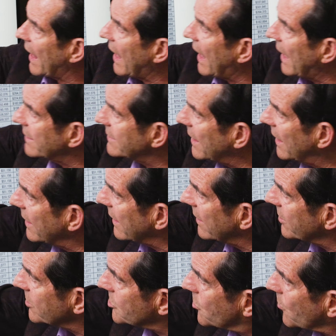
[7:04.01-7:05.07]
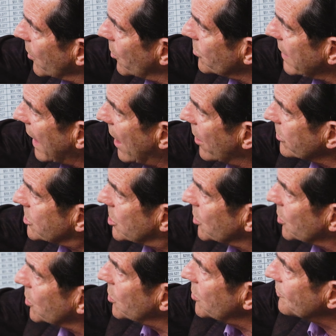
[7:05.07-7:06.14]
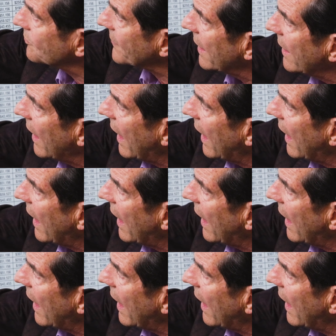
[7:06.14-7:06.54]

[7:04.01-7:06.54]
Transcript: and uh, it has grown now to